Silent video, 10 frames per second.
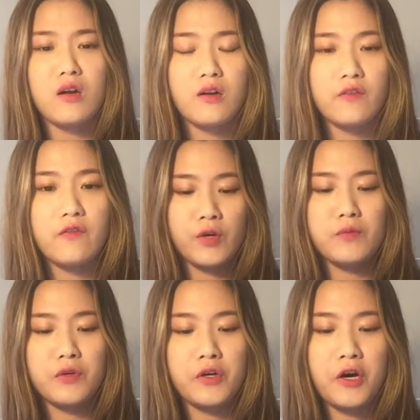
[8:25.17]
of
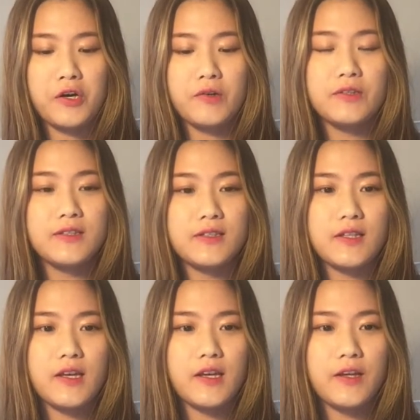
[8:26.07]

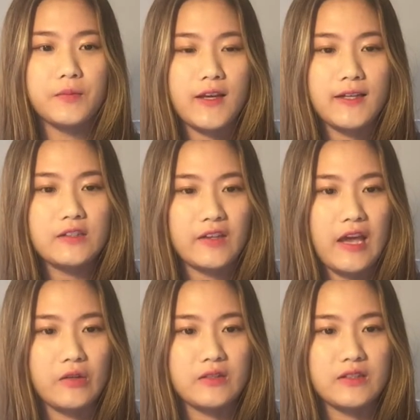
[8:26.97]
cryptocurrency tax
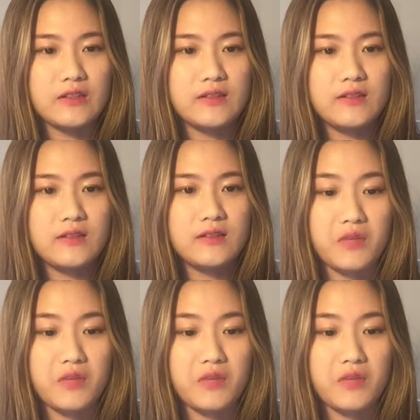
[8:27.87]
accountants.